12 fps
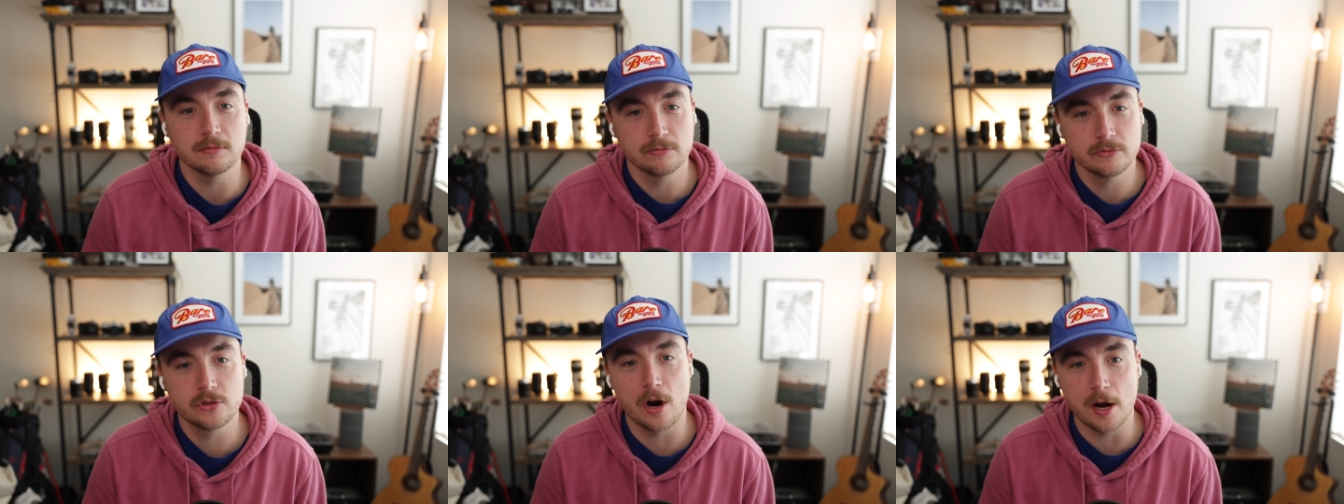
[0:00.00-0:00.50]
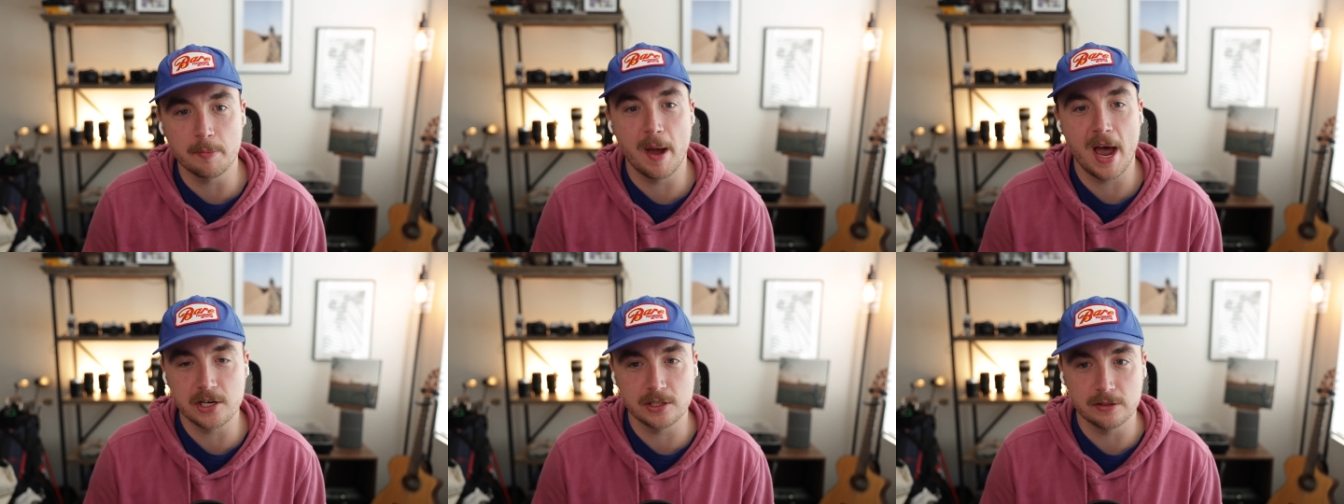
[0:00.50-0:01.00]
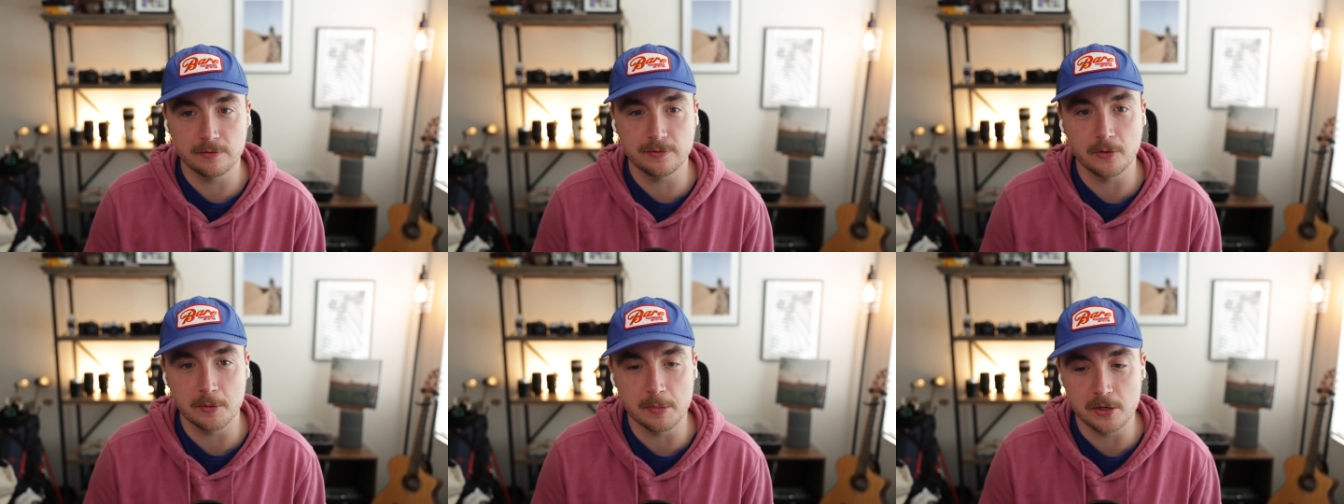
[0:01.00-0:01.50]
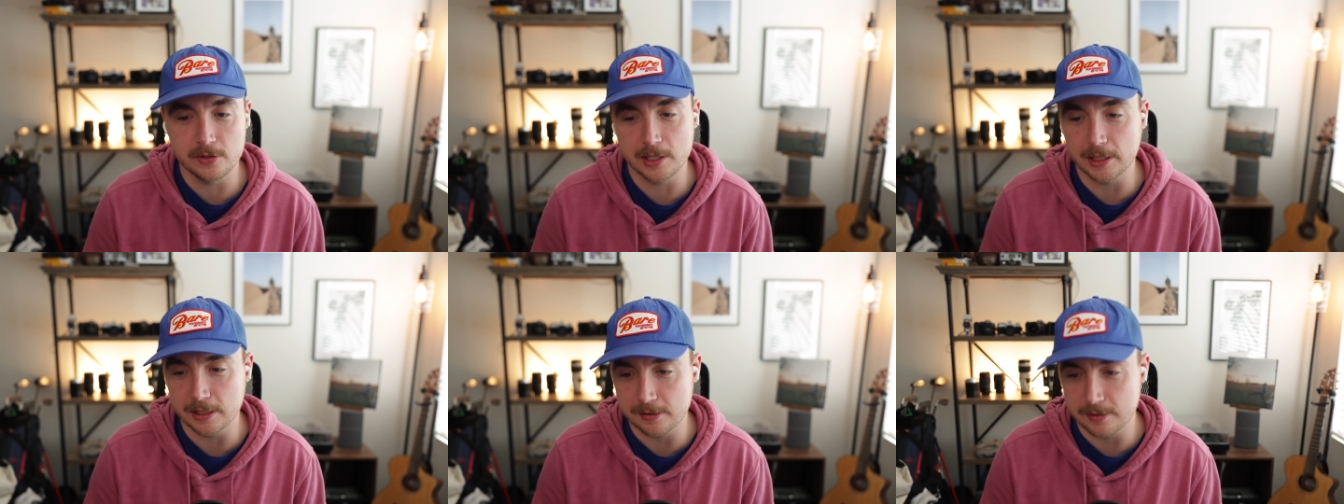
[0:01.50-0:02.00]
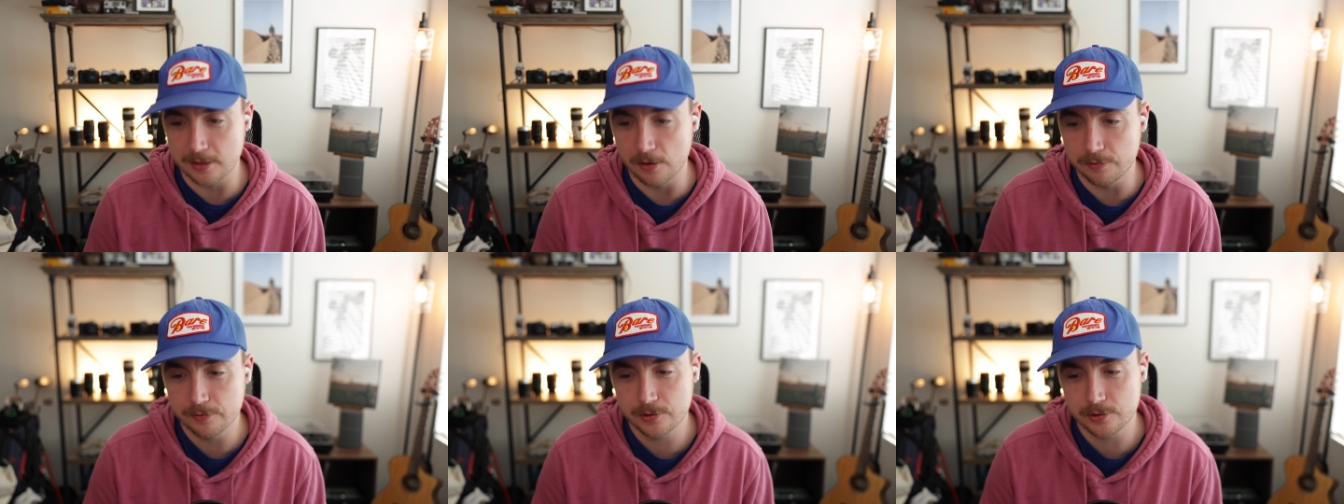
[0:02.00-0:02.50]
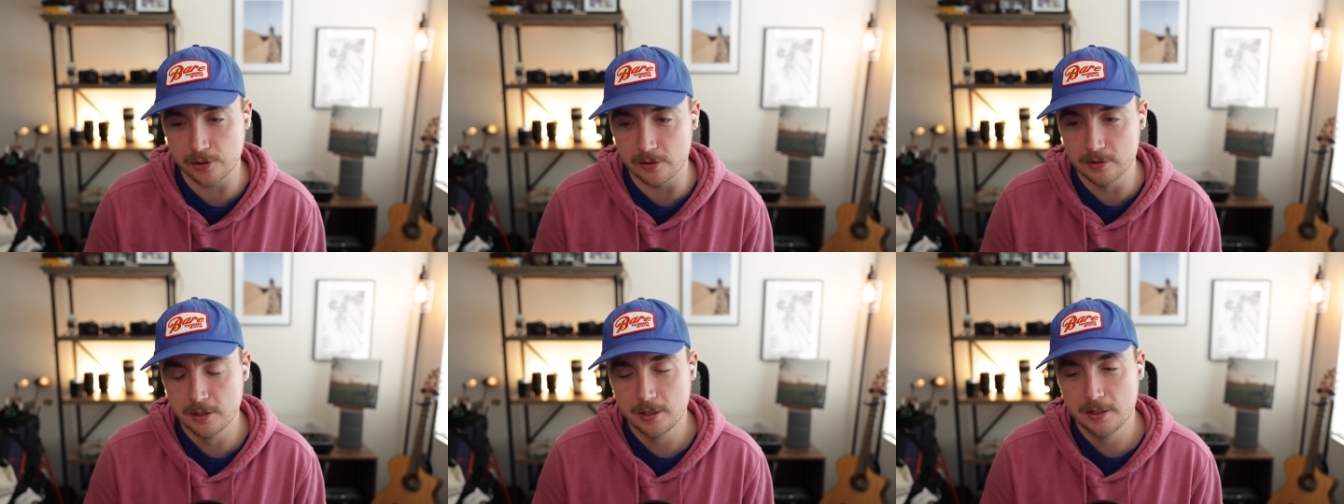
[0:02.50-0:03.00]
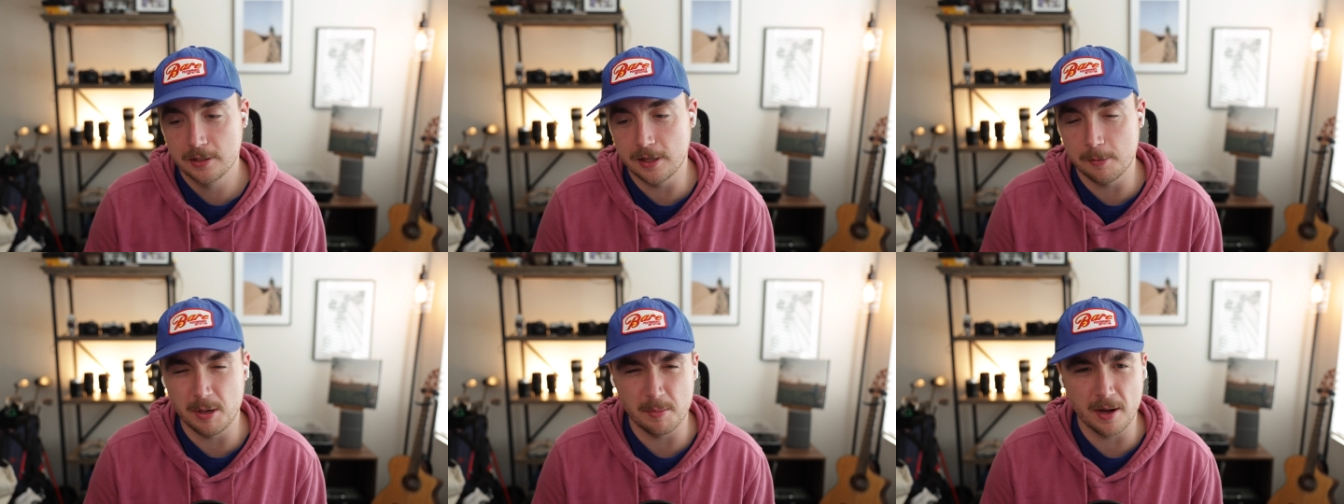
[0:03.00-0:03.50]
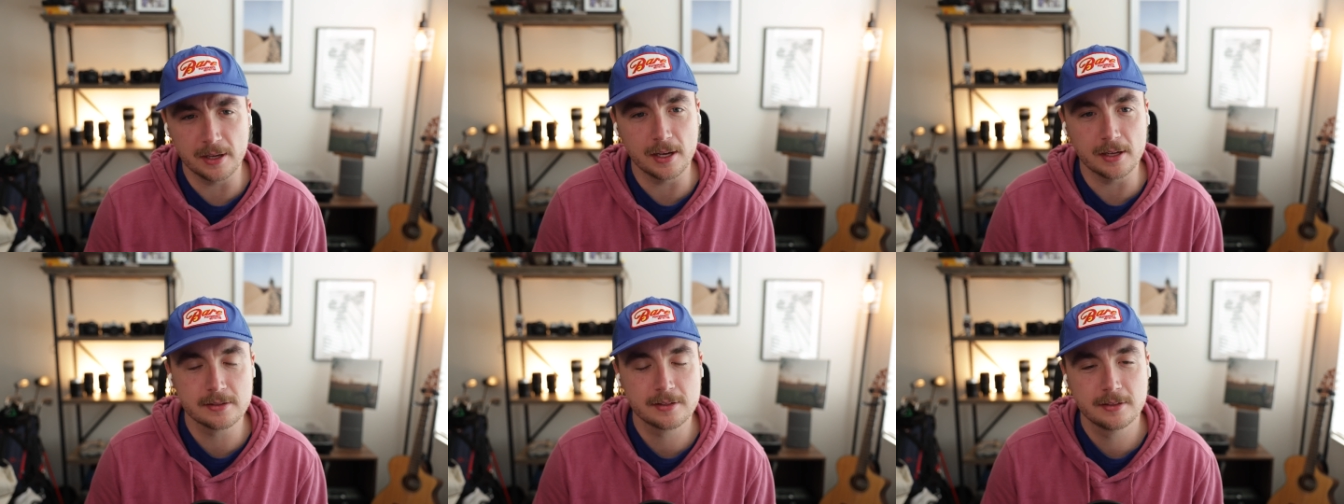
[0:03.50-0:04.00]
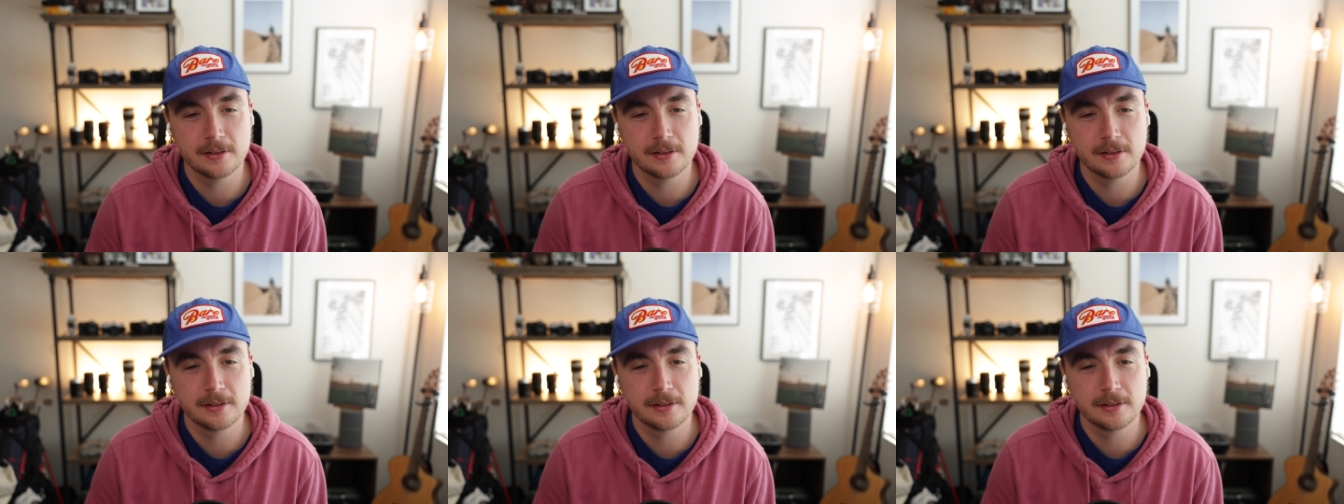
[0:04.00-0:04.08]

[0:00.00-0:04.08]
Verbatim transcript: strong passion for music itself. So that'd be my guess.